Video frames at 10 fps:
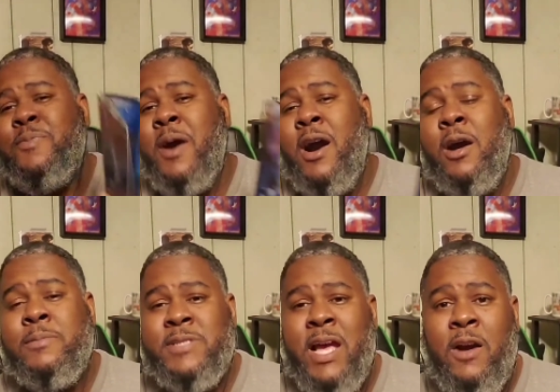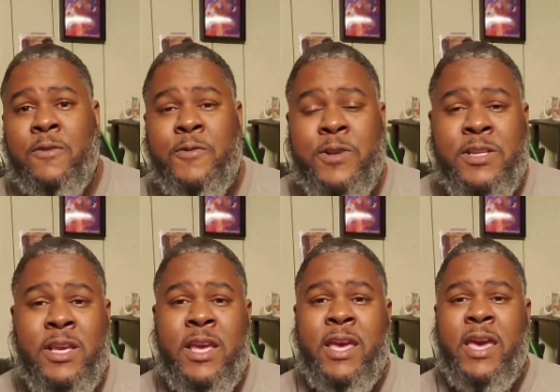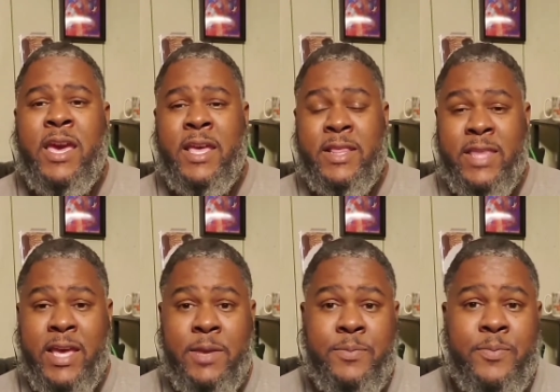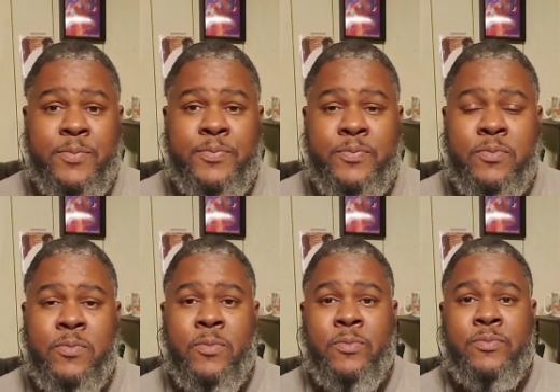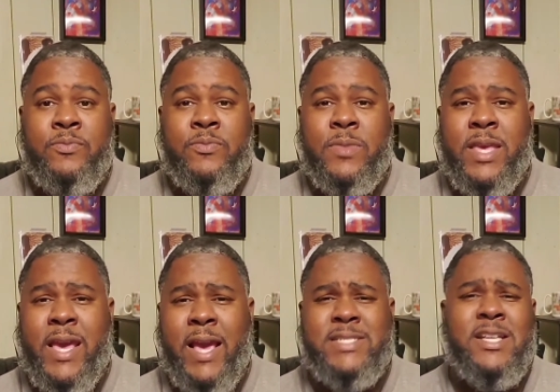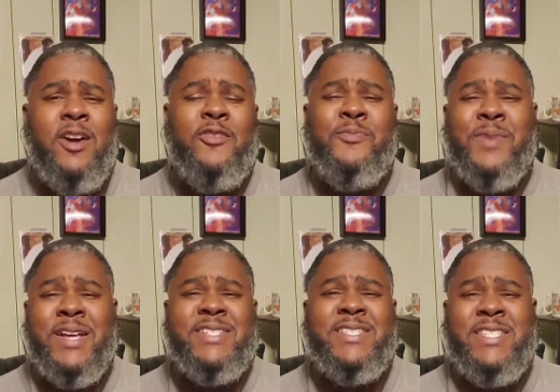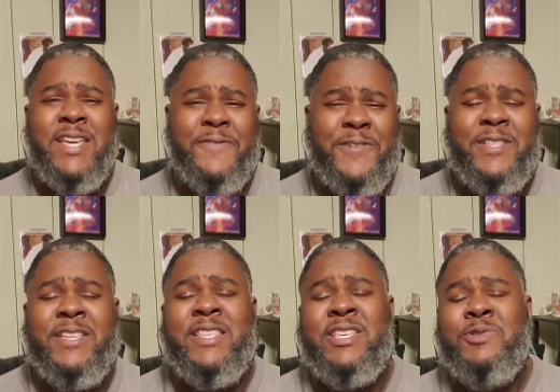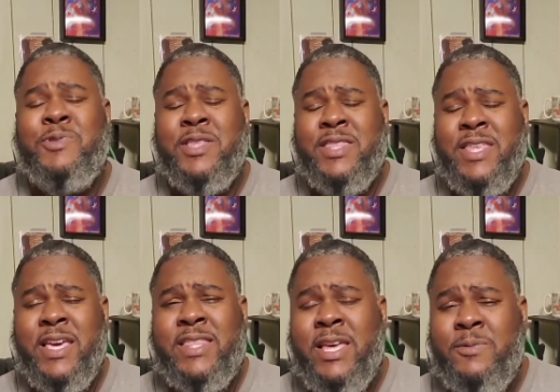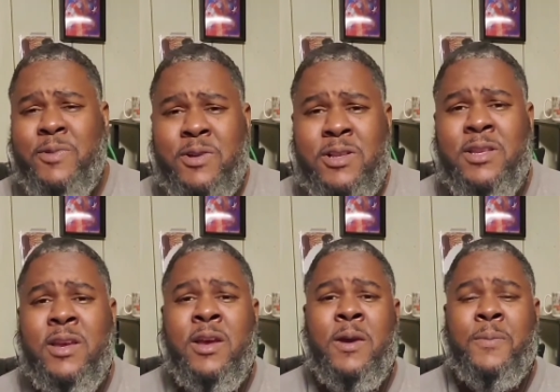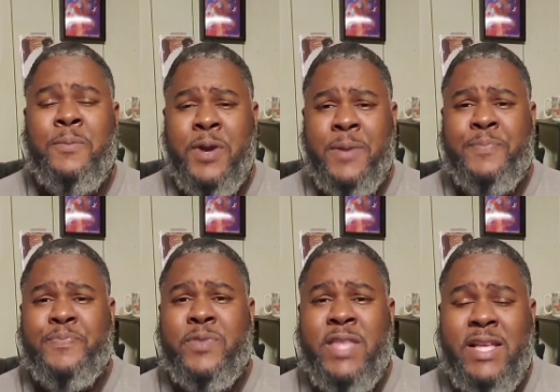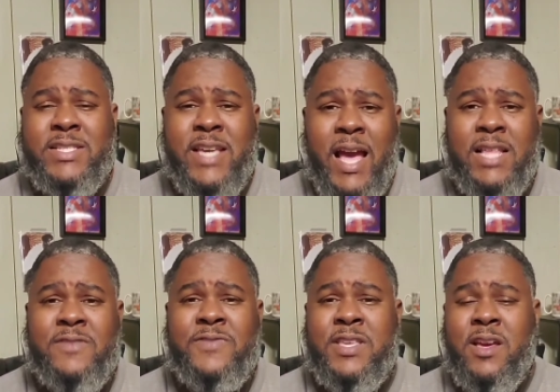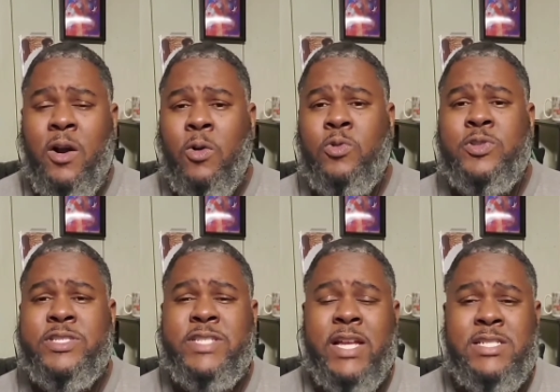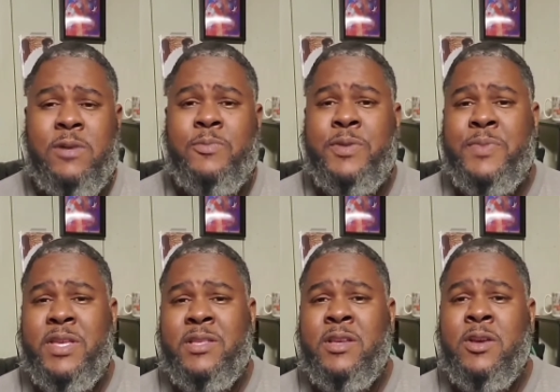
Bob's Alfred, and they hit it off much differently than you would think they would. But that's kind of the whole setup. We meet